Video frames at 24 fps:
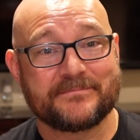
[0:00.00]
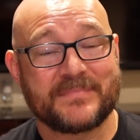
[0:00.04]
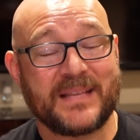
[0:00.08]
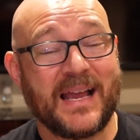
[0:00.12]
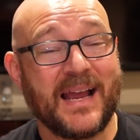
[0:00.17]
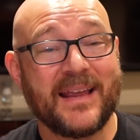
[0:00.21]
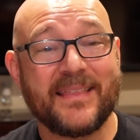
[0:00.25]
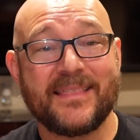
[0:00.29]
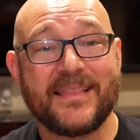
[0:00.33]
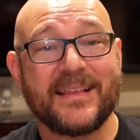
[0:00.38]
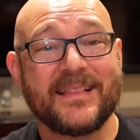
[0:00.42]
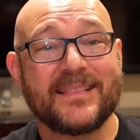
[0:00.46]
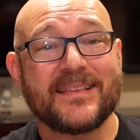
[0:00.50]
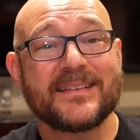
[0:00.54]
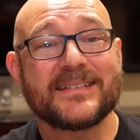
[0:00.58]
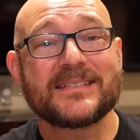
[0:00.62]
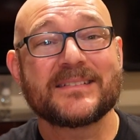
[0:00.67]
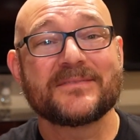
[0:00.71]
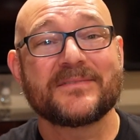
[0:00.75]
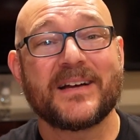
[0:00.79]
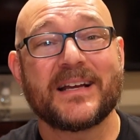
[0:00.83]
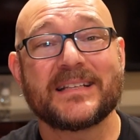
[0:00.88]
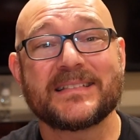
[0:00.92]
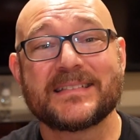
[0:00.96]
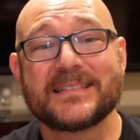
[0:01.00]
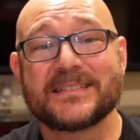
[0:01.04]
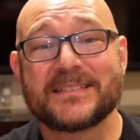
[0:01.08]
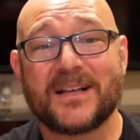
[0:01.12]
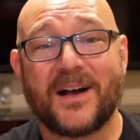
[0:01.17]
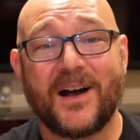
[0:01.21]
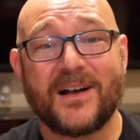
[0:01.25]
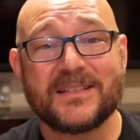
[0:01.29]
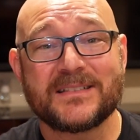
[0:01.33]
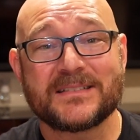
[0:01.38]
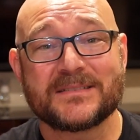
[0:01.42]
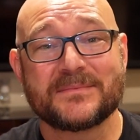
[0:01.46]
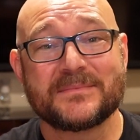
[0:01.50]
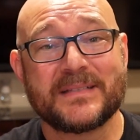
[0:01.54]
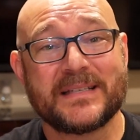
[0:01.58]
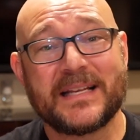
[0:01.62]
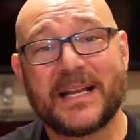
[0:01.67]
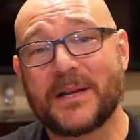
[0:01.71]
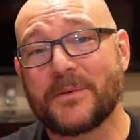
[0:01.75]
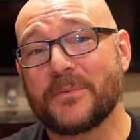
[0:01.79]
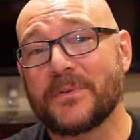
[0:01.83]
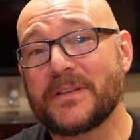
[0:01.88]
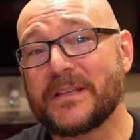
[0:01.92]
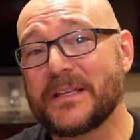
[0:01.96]
I think this device is awesome, and I
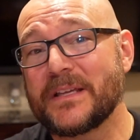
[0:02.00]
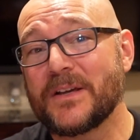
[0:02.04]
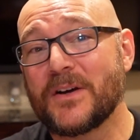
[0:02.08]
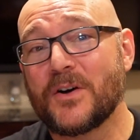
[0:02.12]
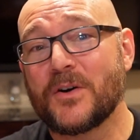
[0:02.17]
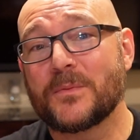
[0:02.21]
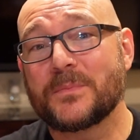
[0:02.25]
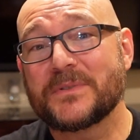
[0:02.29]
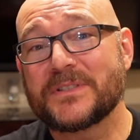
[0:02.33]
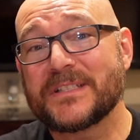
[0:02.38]
really hope